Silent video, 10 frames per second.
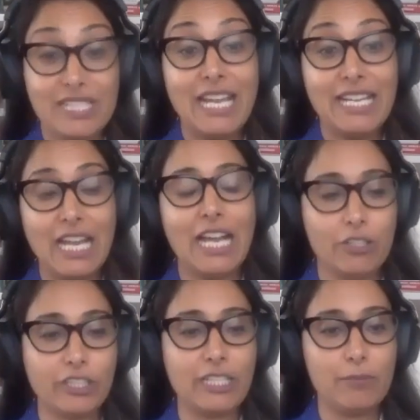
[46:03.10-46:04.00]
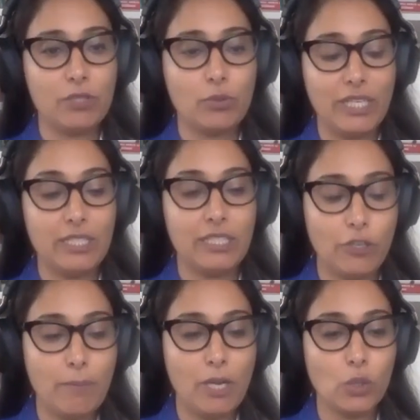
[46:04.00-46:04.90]
wasn't any hierarchy between
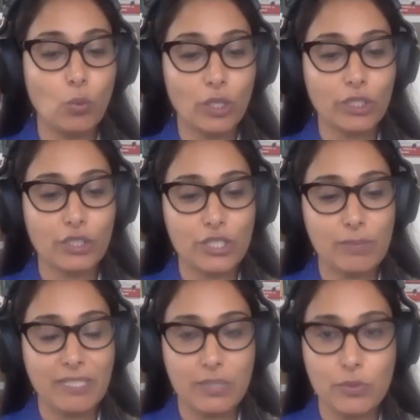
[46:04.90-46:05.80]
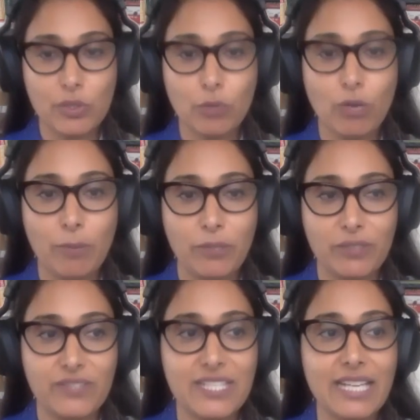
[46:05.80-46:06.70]
or among workers because it was a
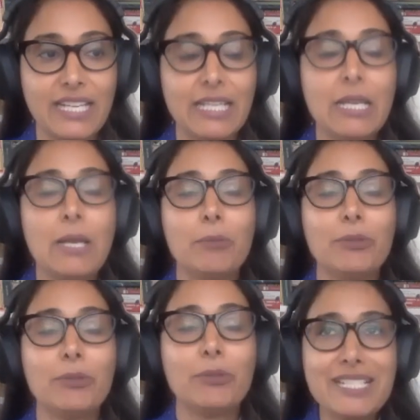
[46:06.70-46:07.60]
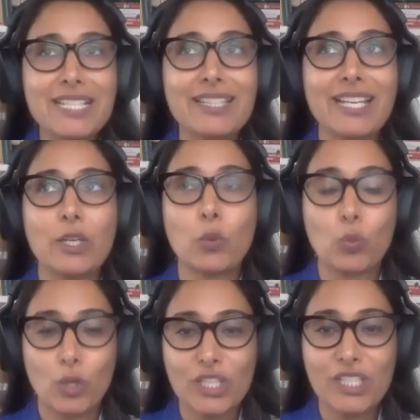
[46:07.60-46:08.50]
cooperative setting. But the reason that it
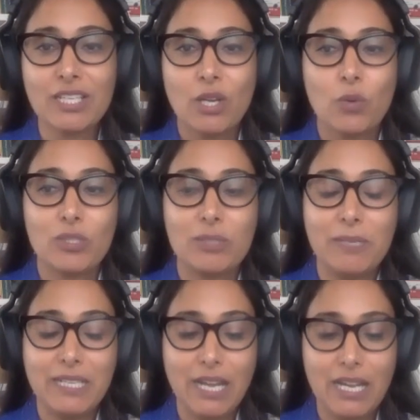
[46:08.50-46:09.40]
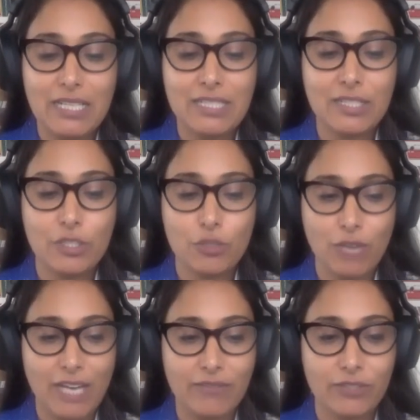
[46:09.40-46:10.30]
worked was because the
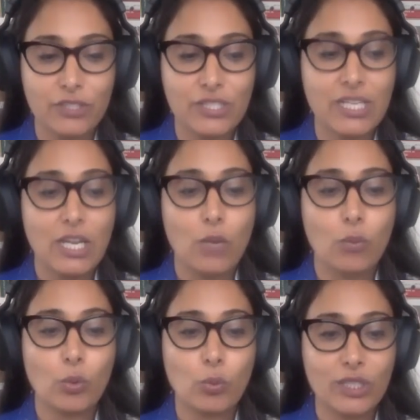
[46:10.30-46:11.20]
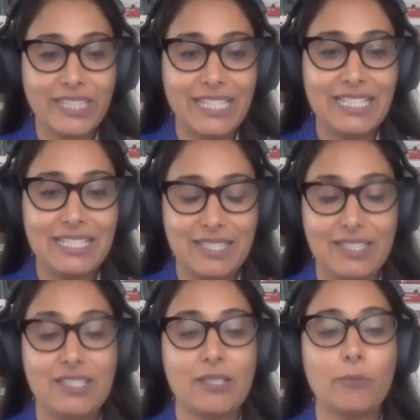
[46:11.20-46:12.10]
drivers were working in a
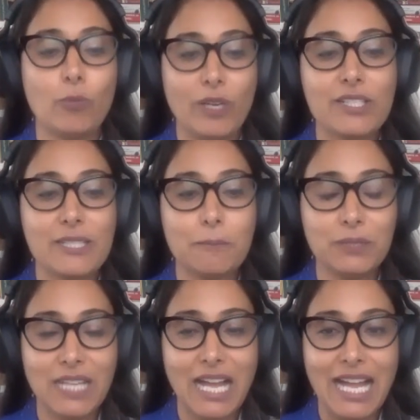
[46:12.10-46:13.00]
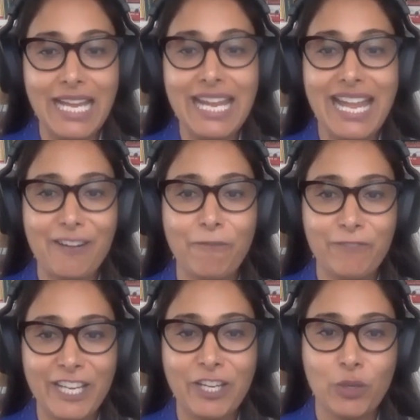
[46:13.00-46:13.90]
system where supply and
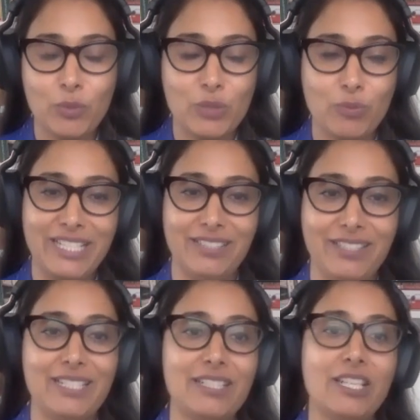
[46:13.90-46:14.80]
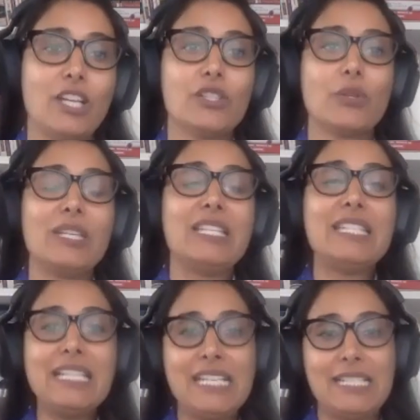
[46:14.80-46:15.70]
fare was regulated. So the
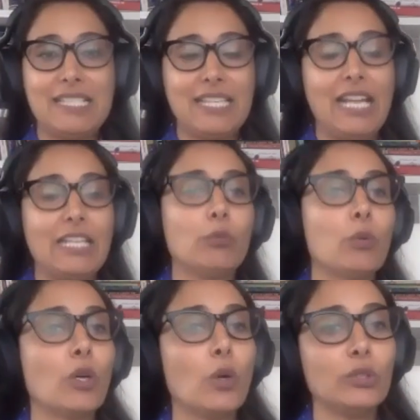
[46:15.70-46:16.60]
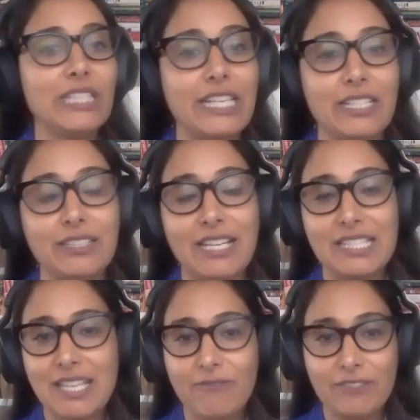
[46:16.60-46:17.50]
city decided, well, we're only going to
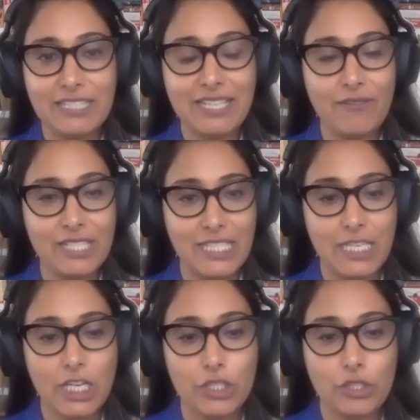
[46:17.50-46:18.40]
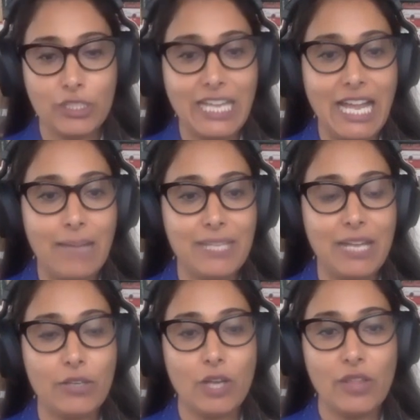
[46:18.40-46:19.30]
let 1,700 cabs
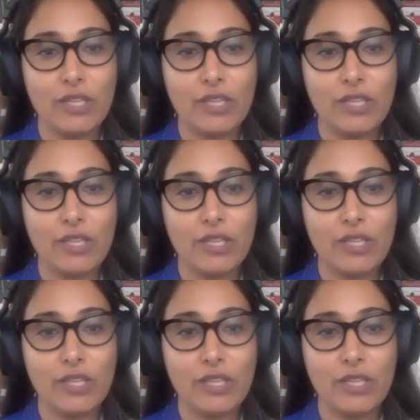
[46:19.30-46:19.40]
out